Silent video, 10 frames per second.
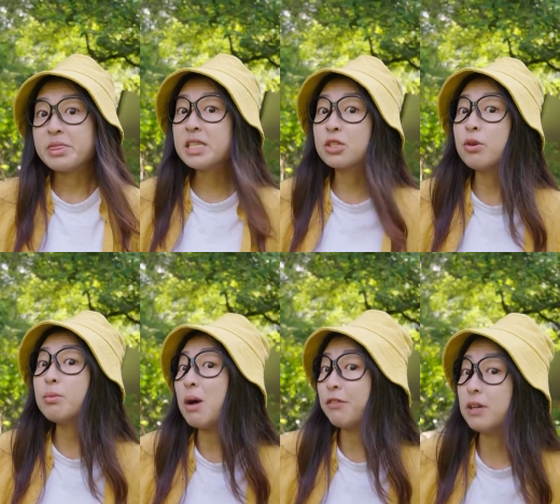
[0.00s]
This
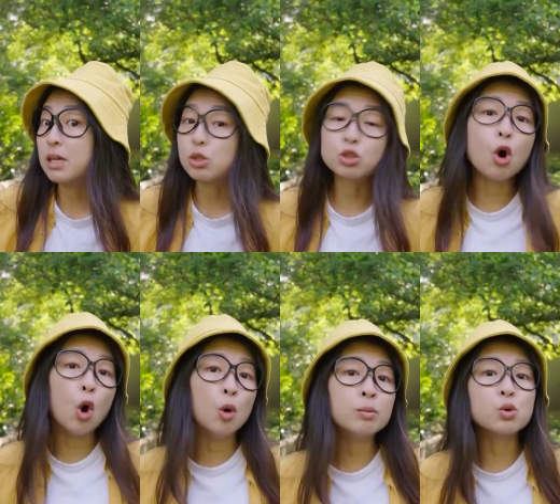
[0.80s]
green buffer is also
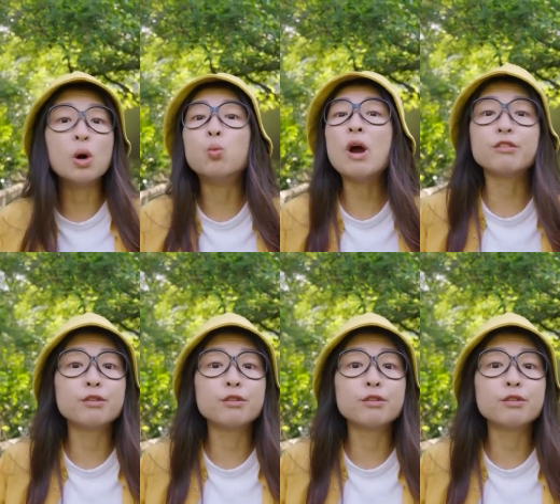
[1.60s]
home to a wide